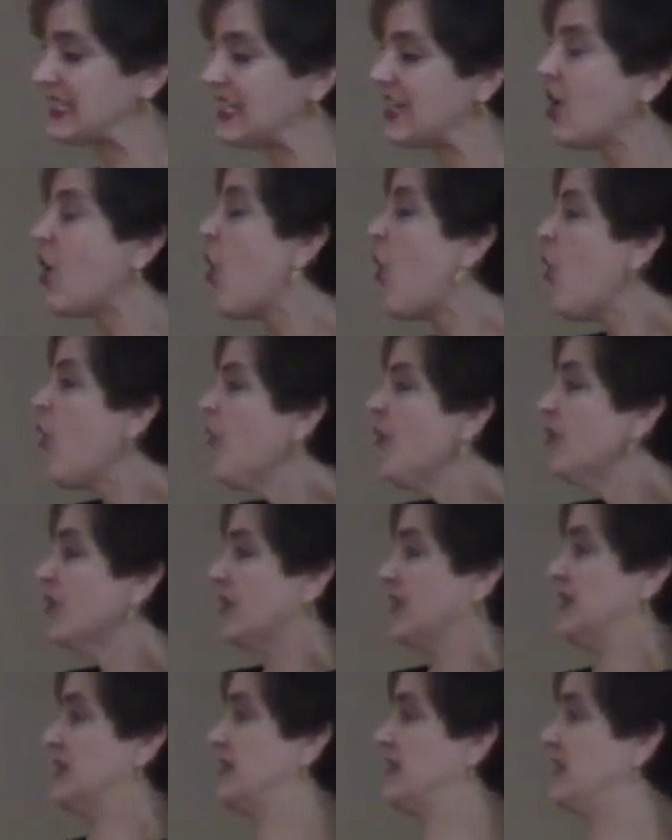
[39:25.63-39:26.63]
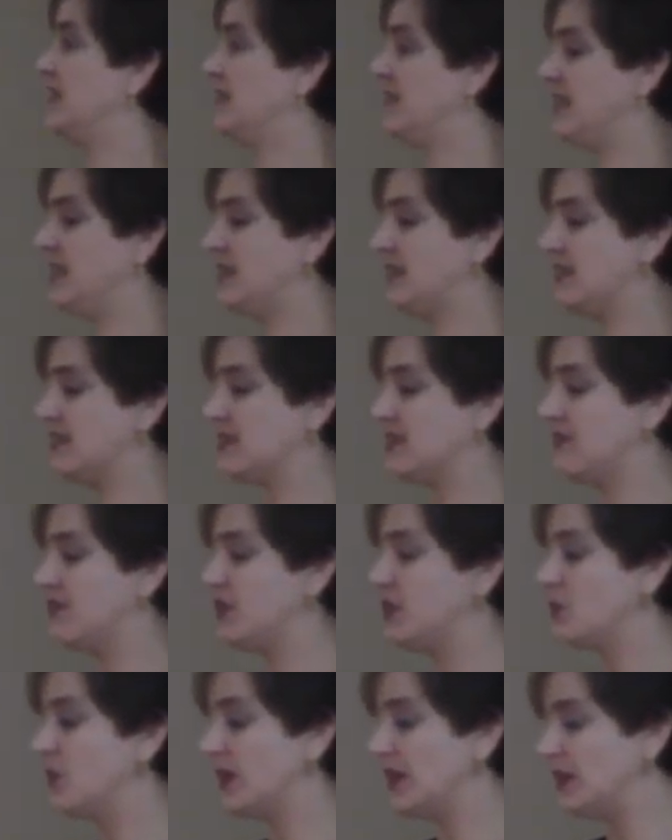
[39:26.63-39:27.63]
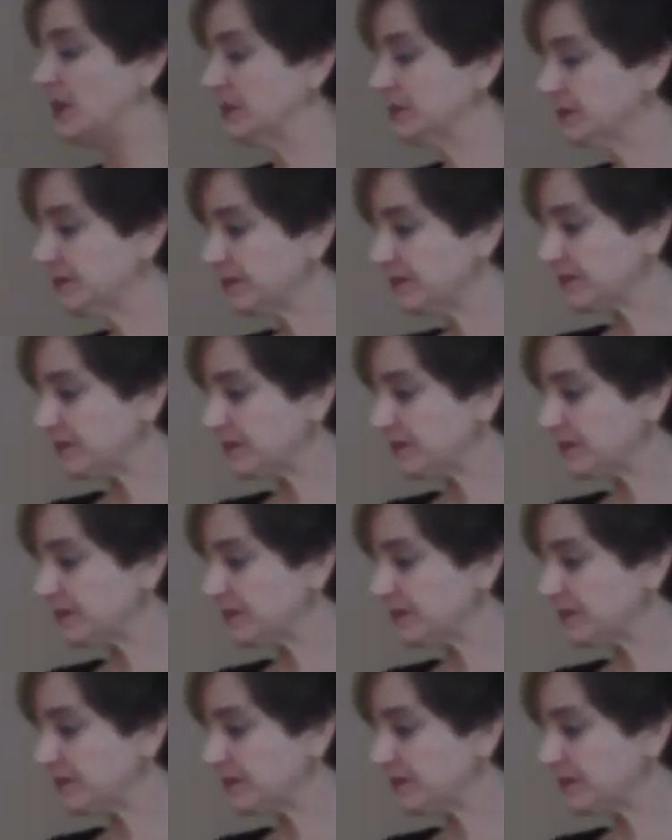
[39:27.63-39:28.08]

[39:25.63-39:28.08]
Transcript: the over Assyrianness, if you will,